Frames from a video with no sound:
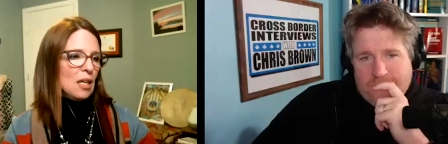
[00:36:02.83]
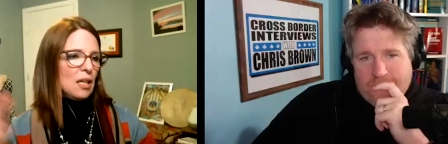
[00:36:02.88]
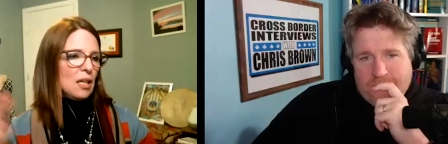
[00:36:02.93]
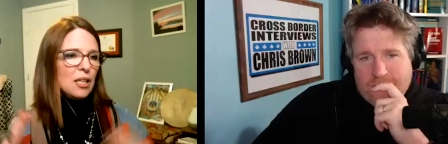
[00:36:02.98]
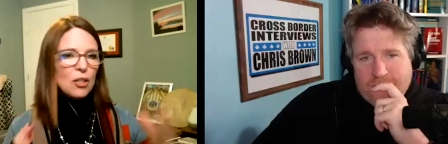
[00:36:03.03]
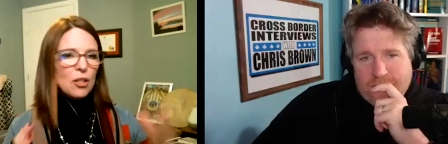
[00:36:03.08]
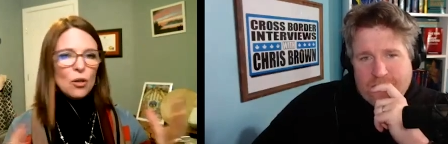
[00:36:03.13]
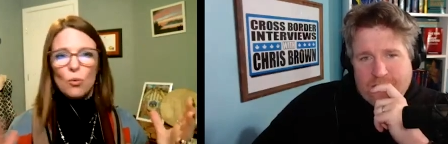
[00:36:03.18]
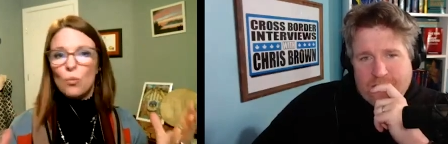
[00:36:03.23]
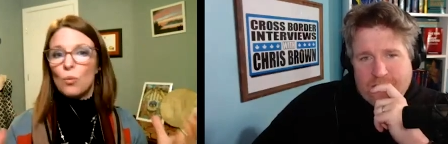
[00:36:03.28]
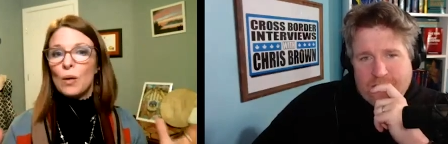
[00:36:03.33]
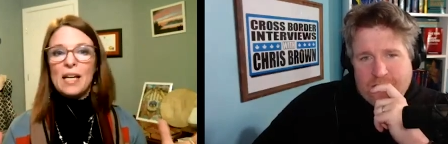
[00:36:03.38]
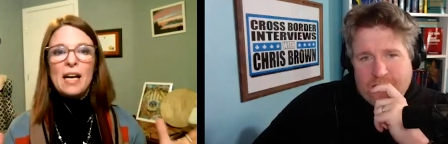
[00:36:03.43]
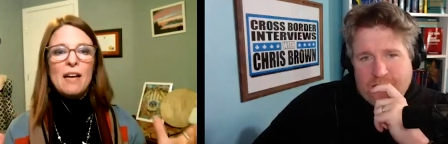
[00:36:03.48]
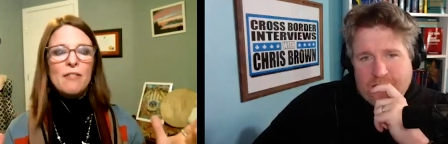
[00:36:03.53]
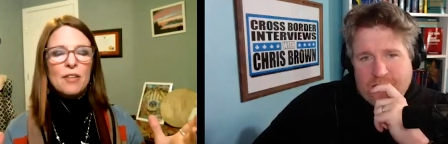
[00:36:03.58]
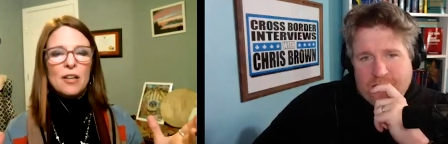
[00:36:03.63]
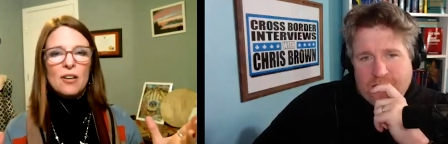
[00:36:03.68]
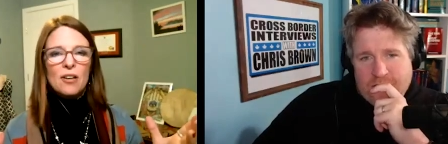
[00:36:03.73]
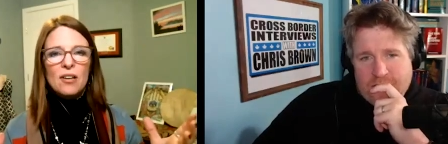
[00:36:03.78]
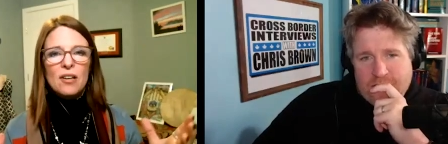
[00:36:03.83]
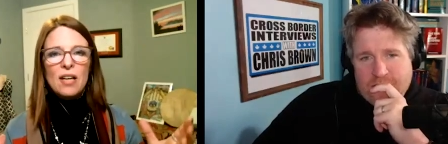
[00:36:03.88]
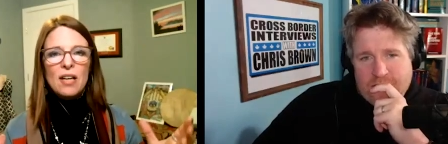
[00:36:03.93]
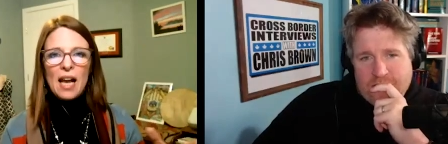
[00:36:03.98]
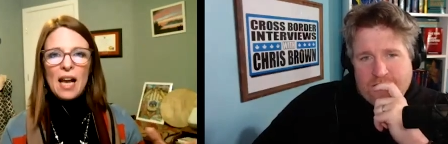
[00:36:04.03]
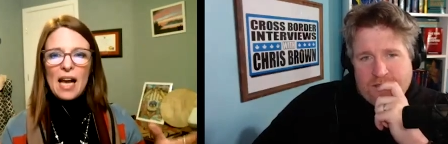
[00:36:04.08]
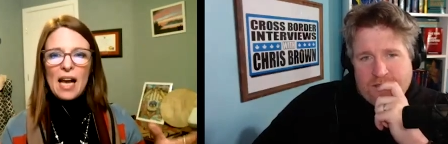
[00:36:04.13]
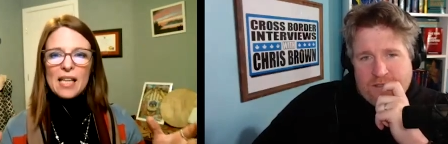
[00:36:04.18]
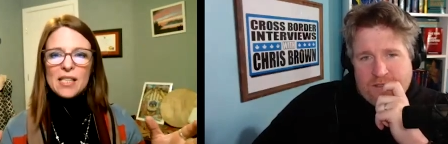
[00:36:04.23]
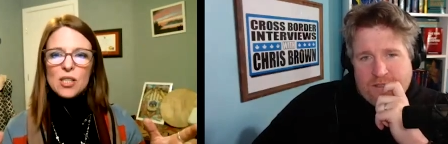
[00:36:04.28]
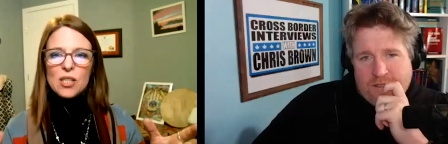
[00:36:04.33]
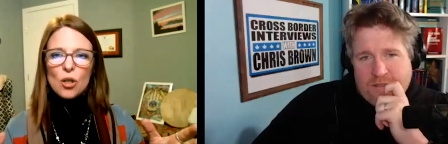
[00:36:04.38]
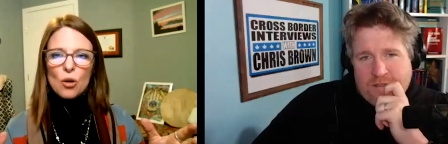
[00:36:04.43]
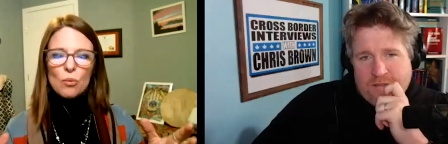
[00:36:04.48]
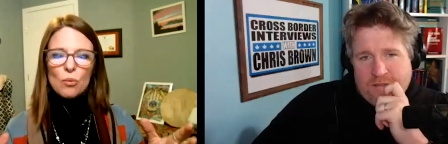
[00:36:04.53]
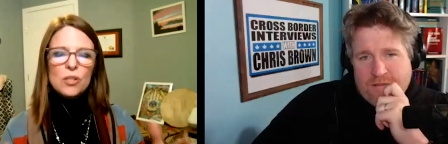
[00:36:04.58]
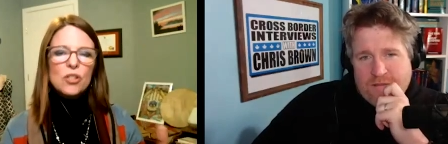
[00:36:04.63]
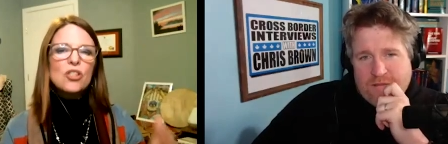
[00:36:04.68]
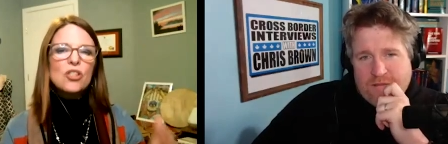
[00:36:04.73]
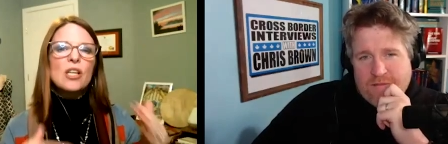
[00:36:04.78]
Speaker 1: you know, whatever. And
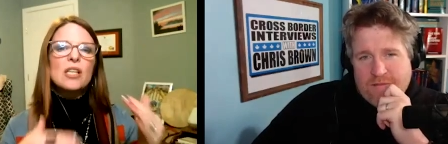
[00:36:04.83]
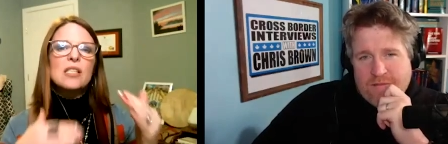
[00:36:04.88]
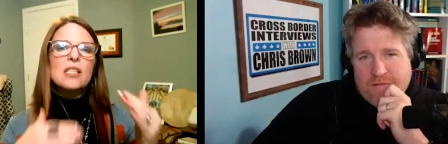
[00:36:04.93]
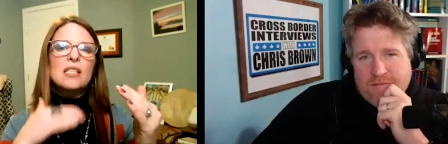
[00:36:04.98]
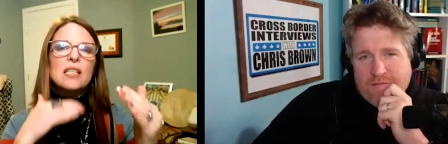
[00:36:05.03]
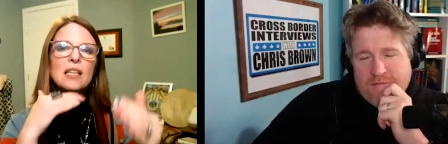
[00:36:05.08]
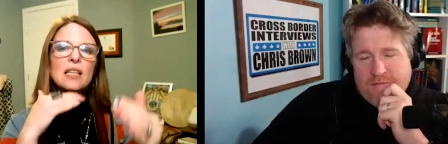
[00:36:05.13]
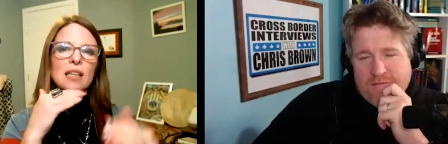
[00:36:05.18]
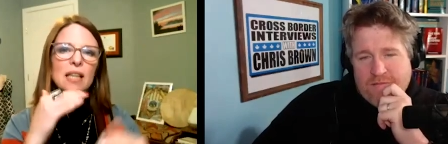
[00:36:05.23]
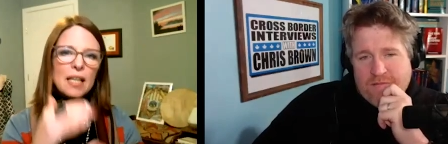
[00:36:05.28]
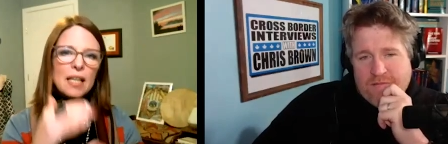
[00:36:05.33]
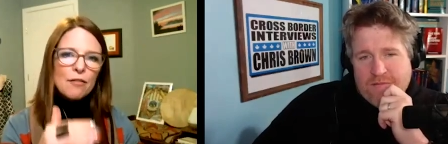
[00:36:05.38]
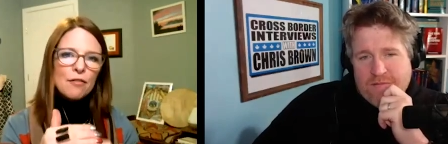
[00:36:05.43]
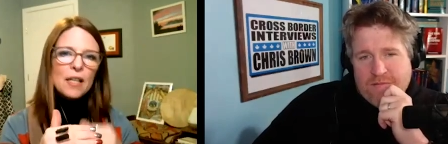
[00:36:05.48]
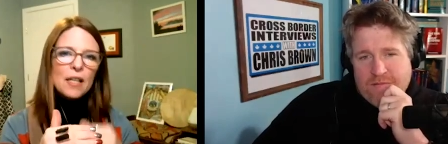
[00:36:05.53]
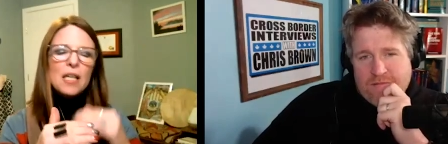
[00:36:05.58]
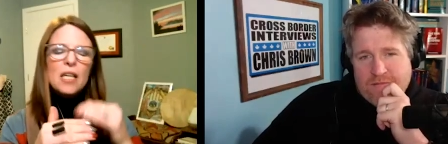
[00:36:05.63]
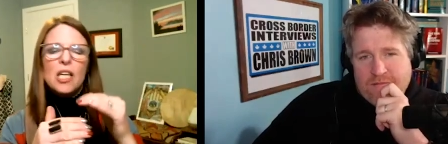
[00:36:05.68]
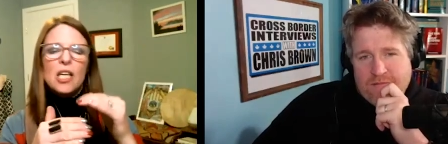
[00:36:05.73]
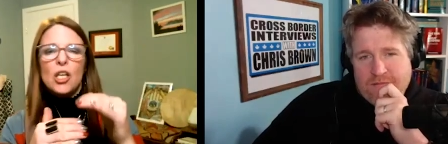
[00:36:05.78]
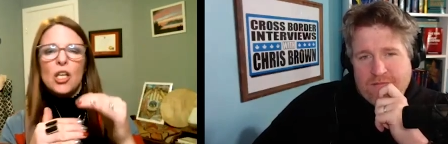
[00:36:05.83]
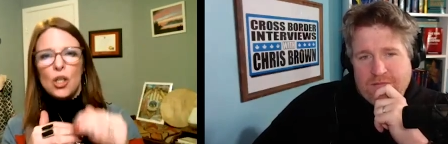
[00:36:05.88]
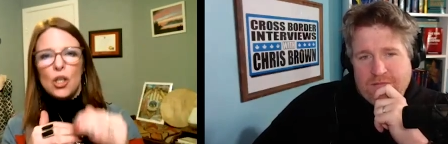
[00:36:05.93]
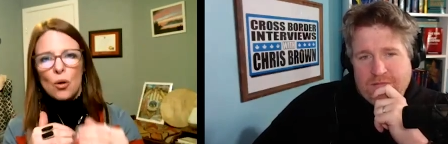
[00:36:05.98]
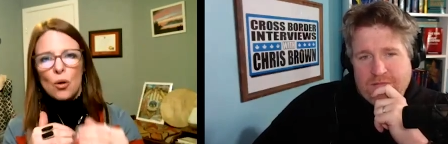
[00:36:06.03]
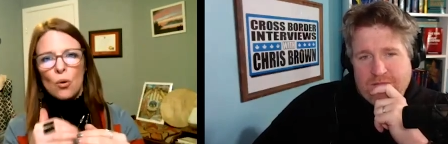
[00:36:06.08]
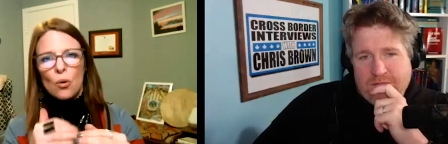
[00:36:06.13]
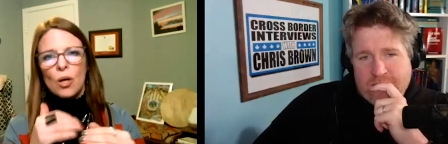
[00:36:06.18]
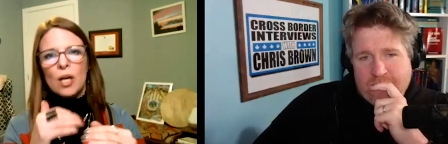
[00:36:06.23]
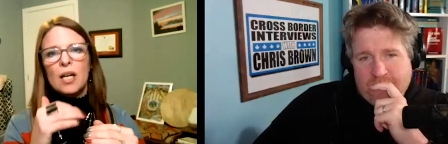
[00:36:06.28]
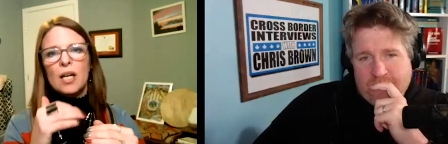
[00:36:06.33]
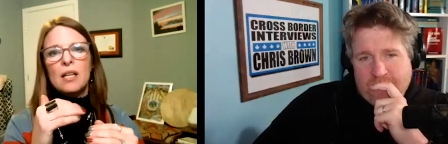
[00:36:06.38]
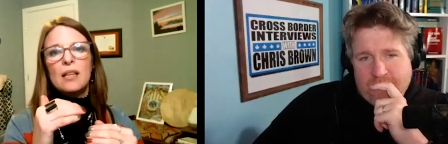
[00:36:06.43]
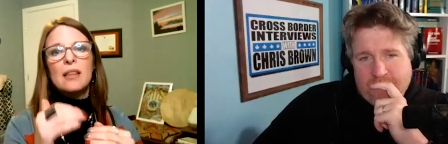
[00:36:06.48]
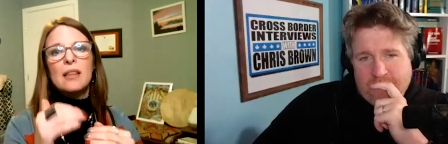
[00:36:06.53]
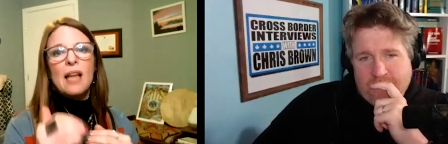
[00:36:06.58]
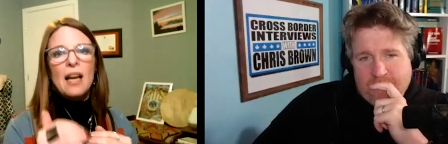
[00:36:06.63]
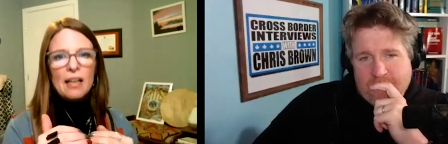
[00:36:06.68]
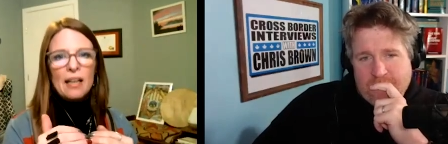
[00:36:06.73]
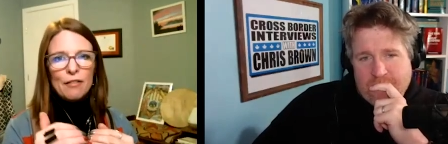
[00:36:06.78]
so it was just living your
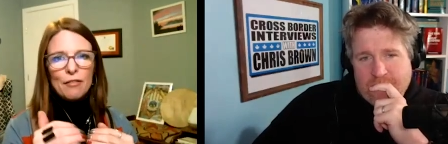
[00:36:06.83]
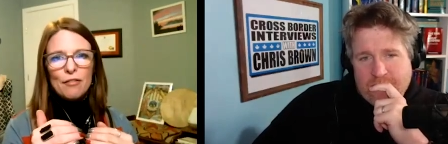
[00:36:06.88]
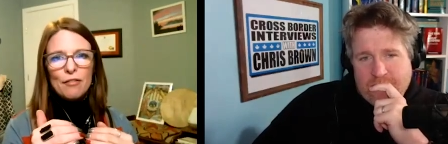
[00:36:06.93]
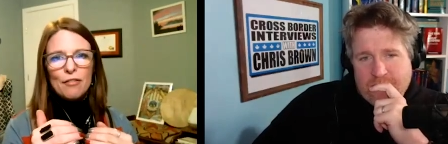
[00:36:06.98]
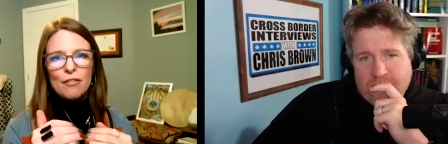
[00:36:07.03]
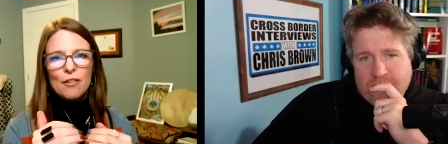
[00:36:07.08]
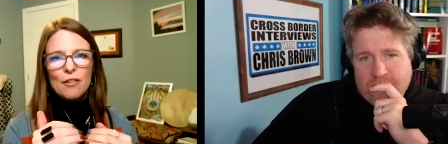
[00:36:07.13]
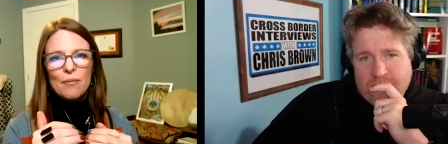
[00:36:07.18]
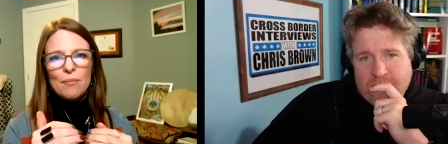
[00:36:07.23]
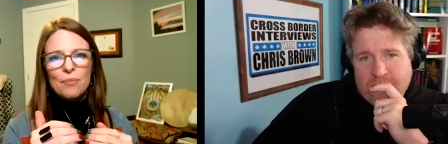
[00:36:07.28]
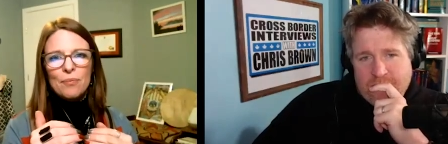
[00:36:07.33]
life.